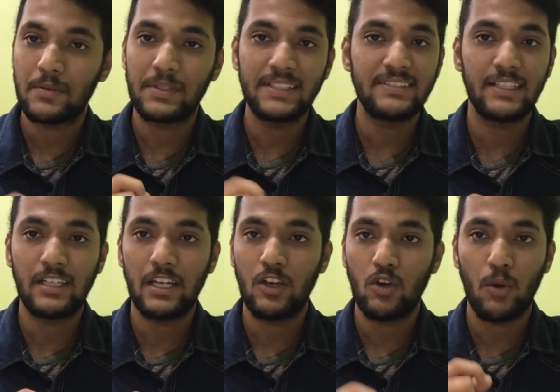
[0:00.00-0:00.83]

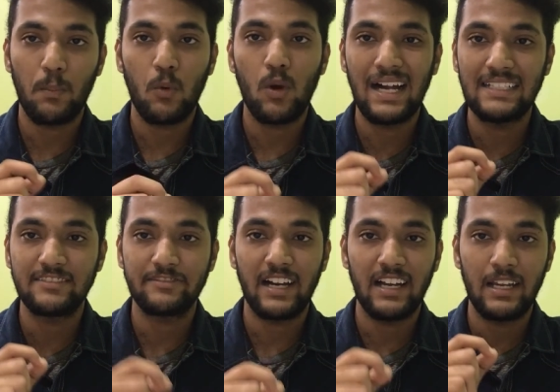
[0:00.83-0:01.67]
Recently, Oppo has
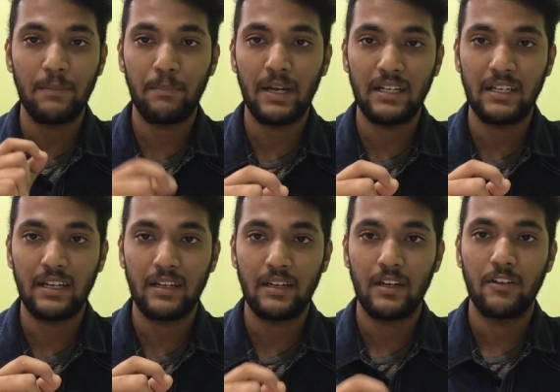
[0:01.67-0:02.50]
filed a
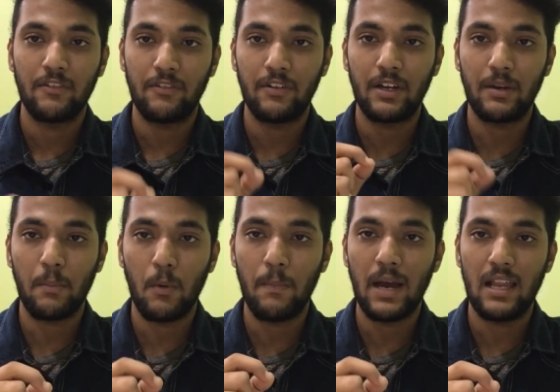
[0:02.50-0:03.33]
patent for a
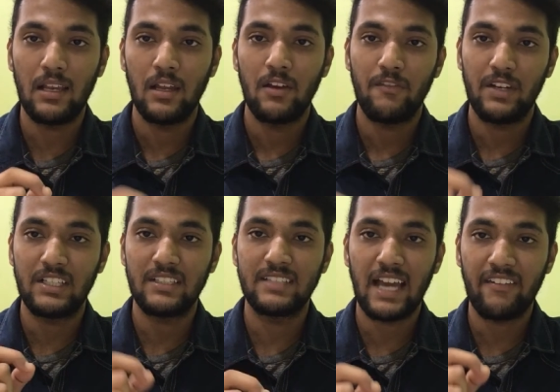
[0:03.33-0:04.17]
mobile which
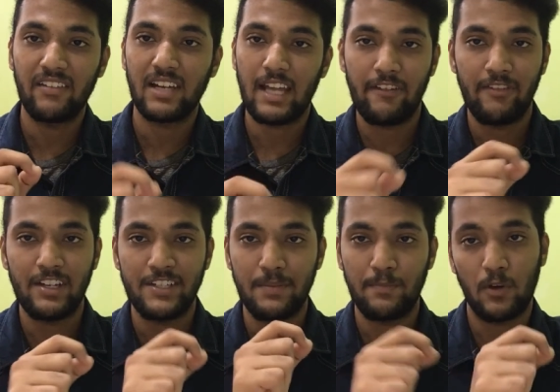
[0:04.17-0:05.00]
is having Li-Fi
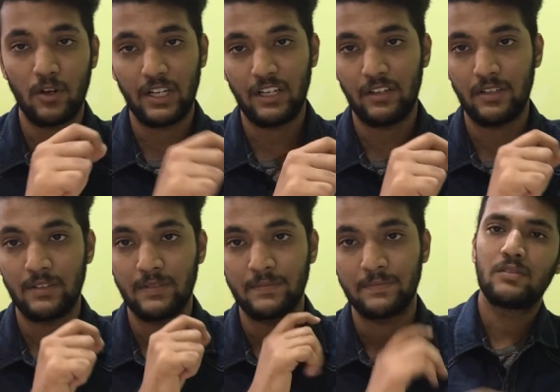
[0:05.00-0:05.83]
chip on it.
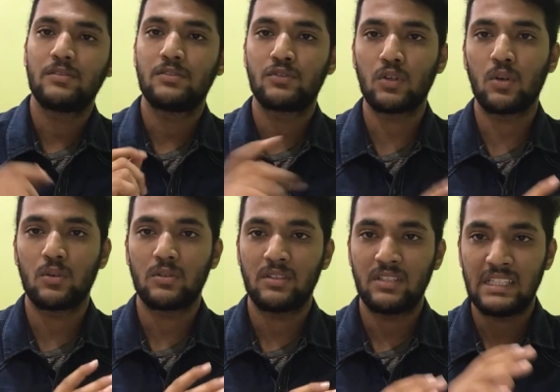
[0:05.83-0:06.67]

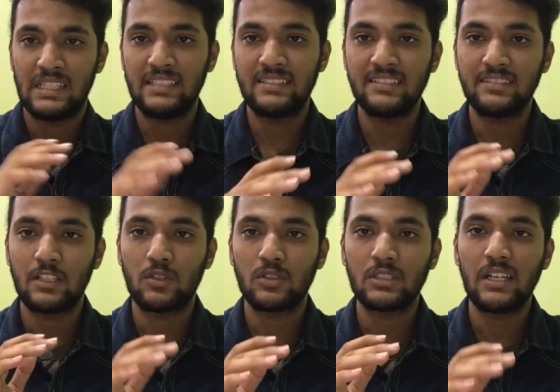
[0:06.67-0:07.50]
So, this is the
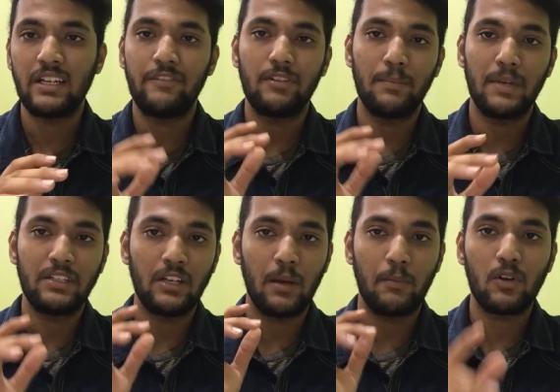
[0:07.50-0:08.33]
total
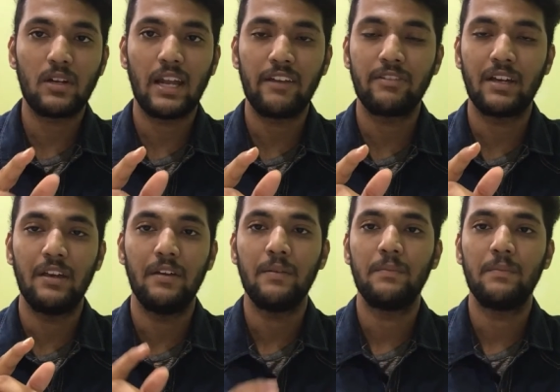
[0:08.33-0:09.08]
information about Li-Fi.